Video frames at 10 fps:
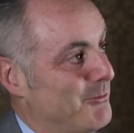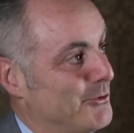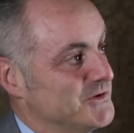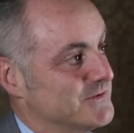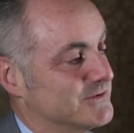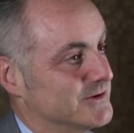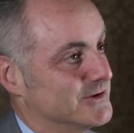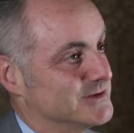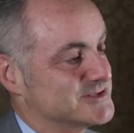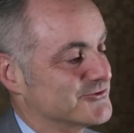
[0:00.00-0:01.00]
most
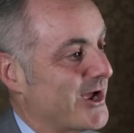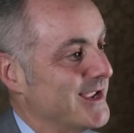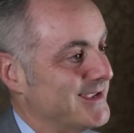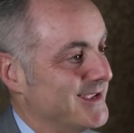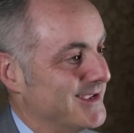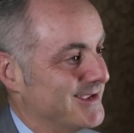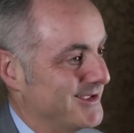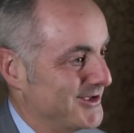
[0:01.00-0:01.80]
striking,